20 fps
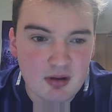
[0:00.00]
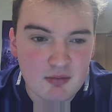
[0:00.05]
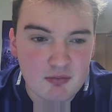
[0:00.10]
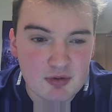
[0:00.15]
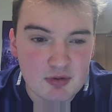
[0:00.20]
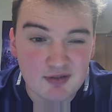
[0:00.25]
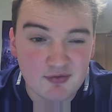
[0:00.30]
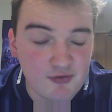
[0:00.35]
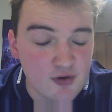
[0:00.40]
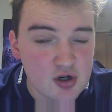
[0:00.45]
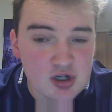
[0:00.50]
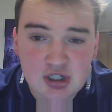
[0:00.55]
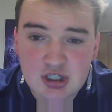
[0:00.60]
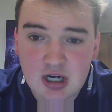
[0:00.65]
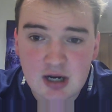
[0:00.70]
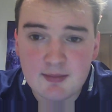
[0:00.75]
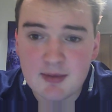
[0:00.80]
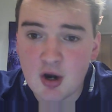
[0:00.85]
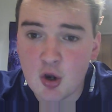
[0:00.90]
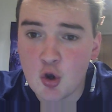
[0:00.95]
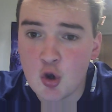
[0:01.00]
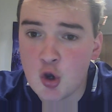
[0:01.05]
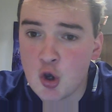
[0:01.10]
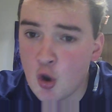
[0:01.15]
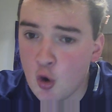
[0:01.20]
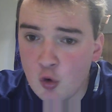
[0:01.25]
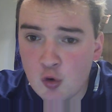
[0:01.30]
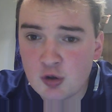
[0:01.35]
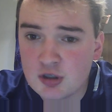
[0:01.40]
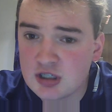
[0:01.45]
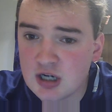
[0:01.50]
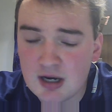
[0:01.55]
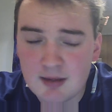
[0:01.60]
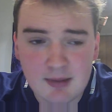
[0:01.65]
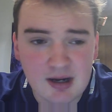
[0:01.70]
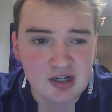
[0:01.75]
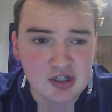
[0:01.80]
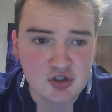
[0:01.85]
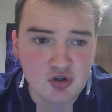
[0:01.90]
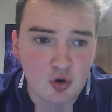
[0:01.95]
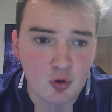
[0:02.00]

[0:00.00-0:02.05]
The first time in a long time I saw